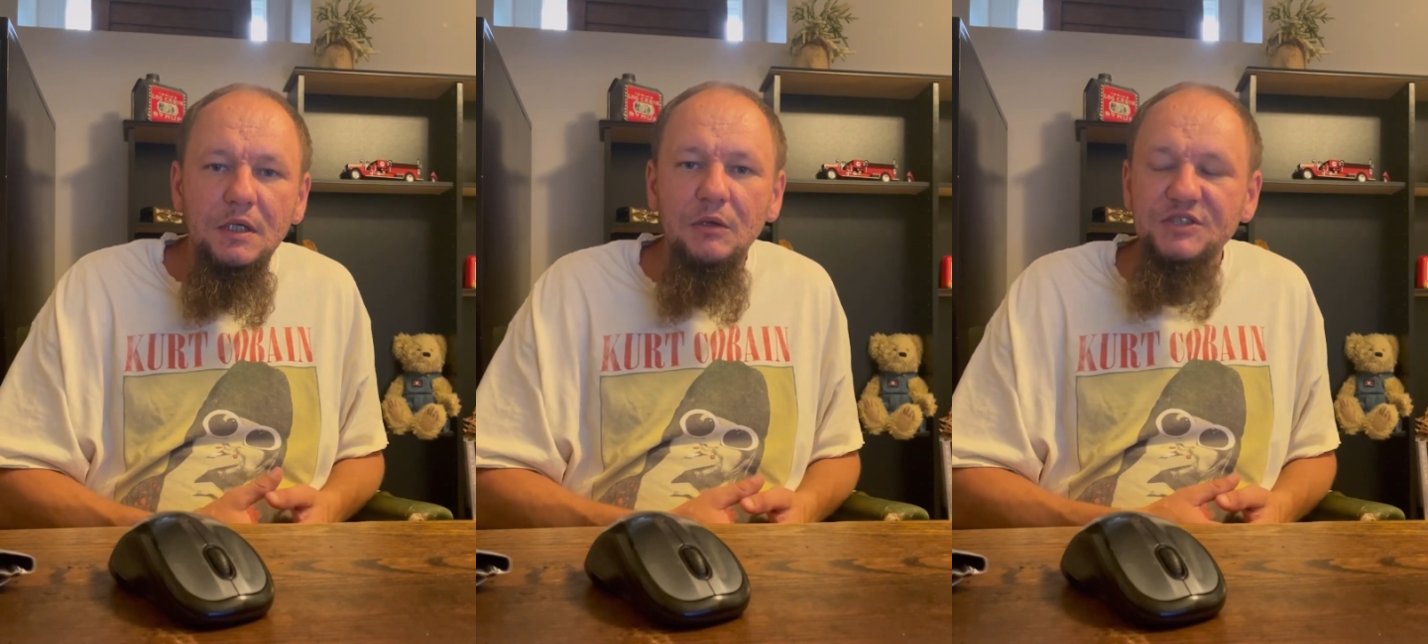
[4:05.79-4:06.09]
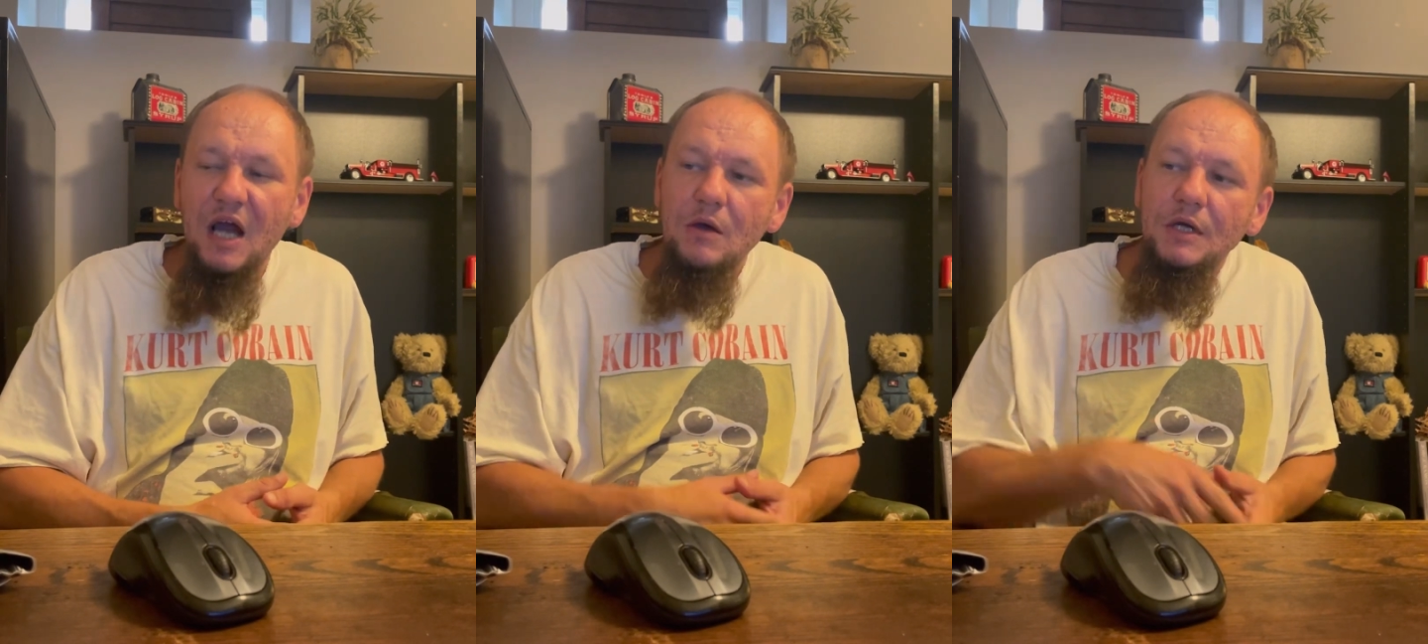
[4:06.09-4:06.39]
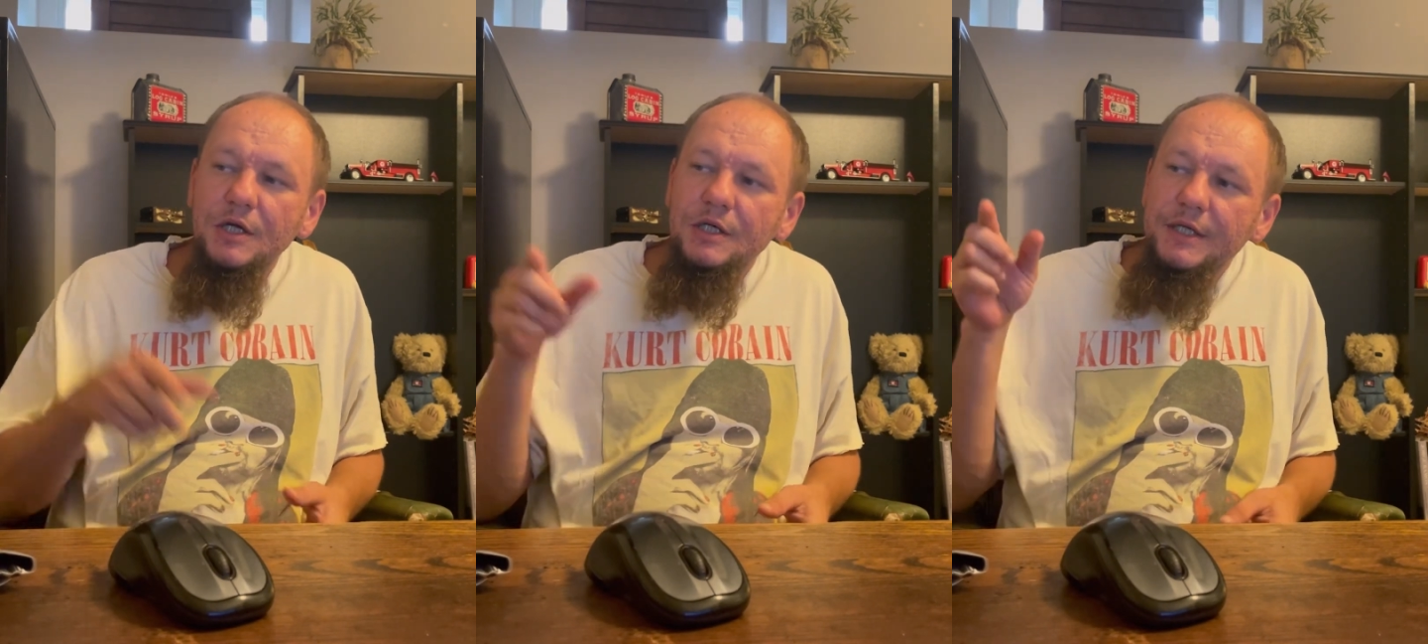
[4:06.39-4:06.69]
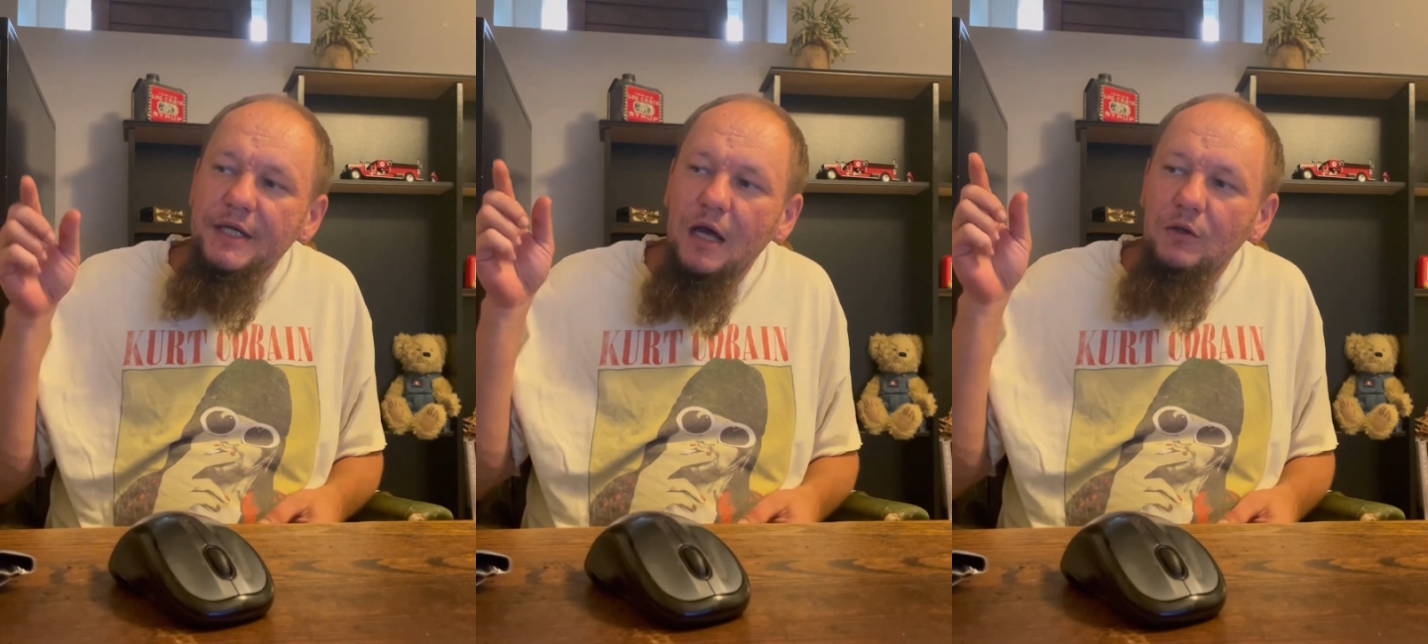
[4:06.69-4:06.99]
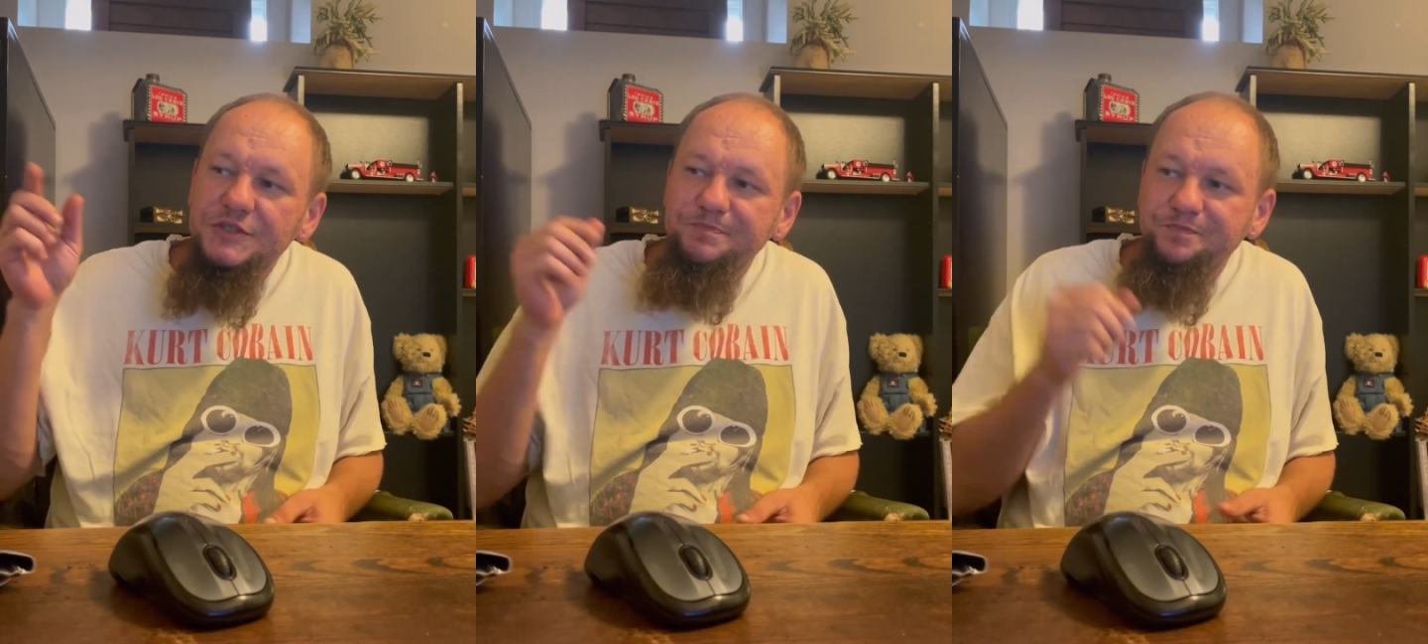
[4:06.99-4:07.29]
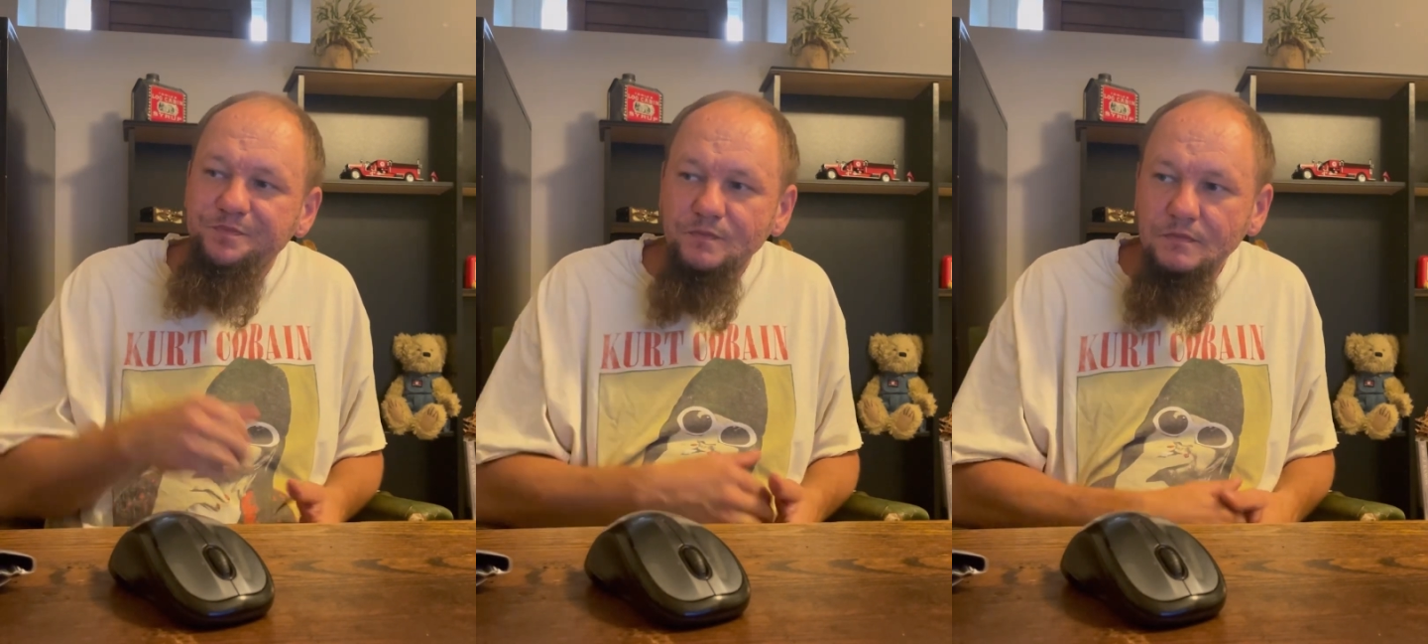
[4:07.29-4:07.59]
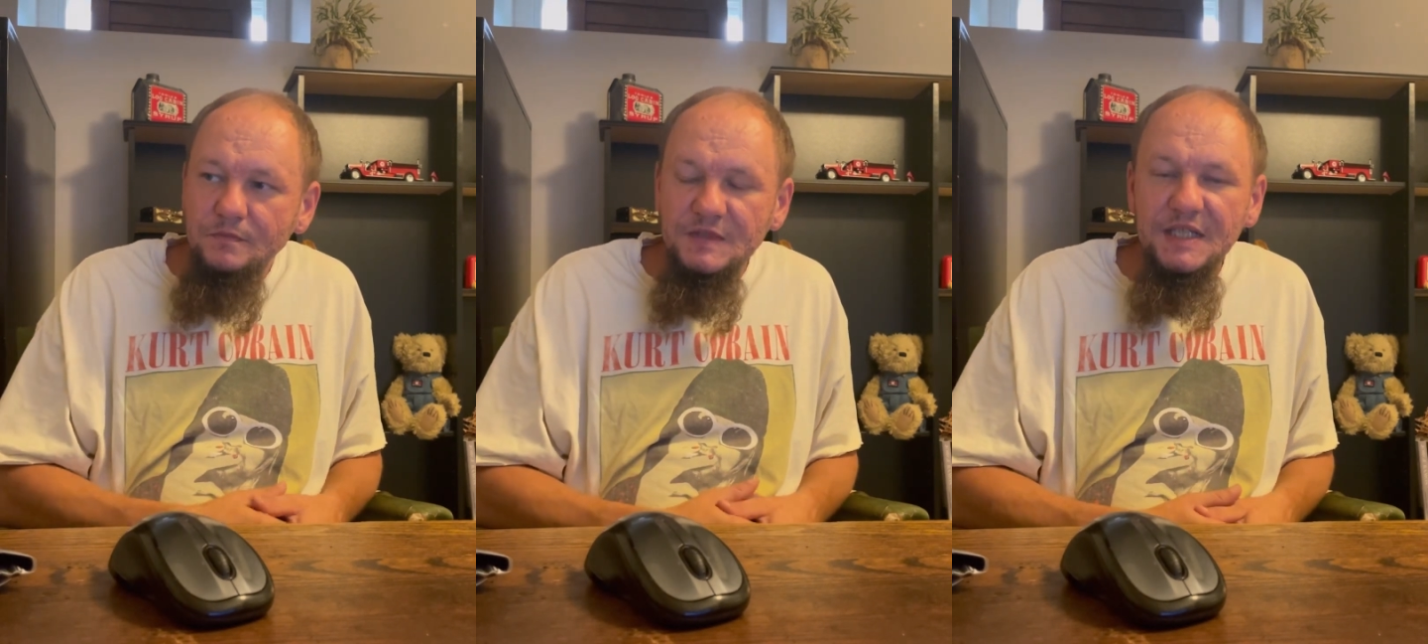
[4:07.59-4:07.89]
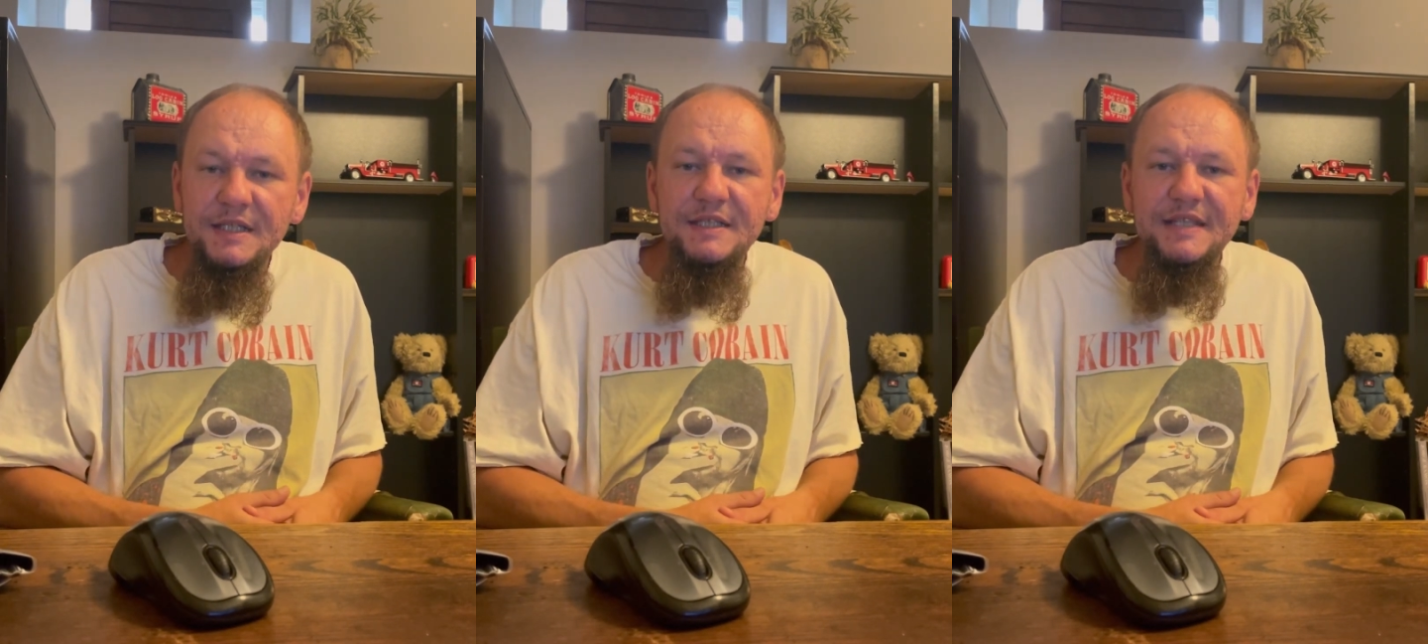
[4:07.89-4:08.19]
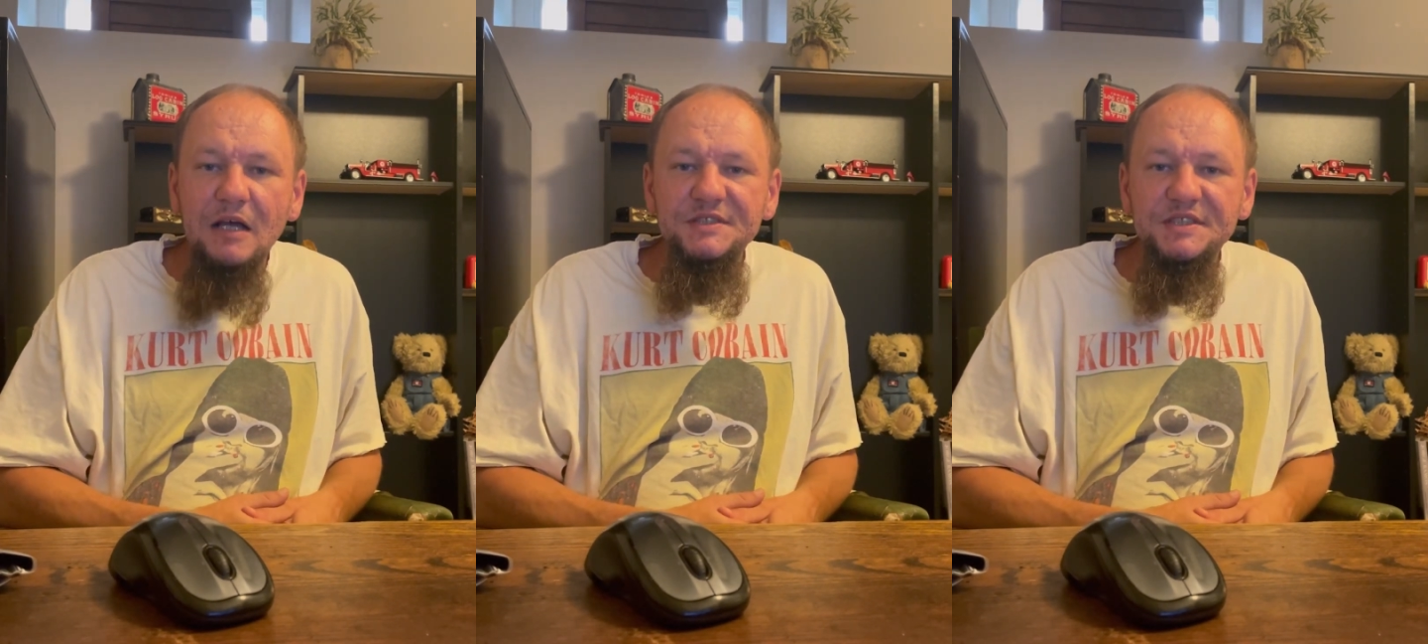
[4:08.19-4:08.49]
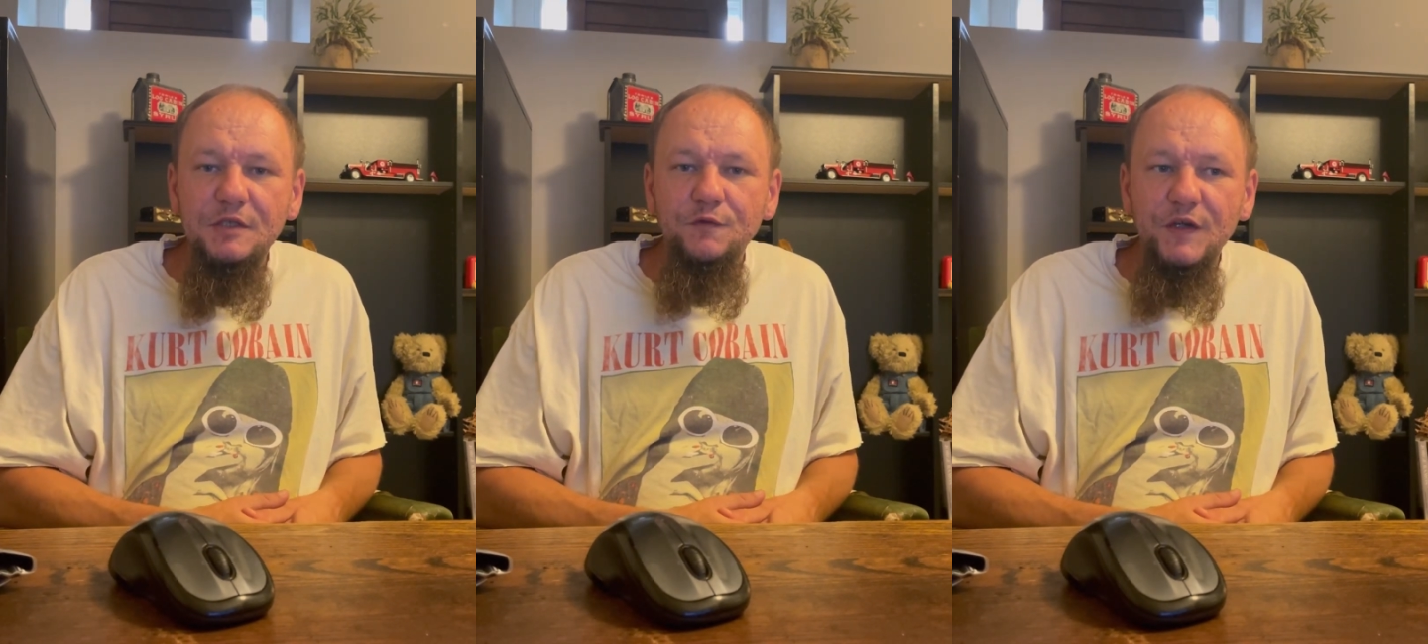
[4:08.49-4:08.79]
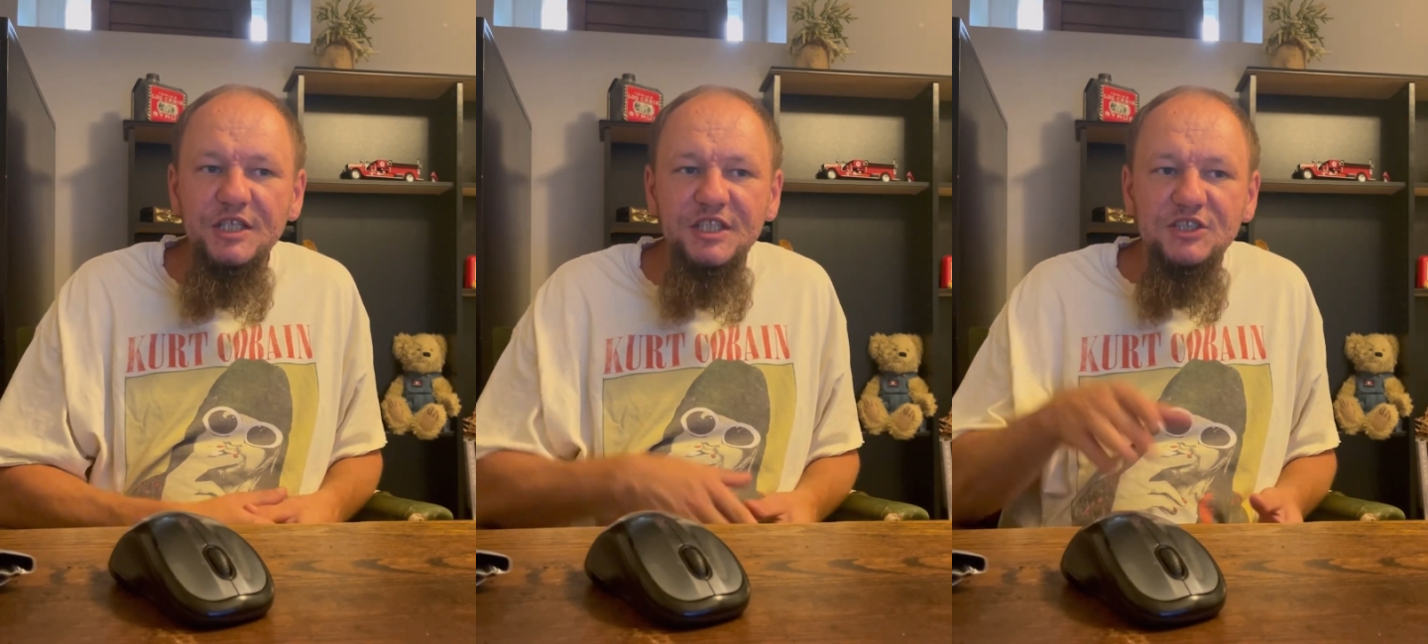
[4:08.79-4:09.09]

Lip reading: And I was in a downstairs fridge,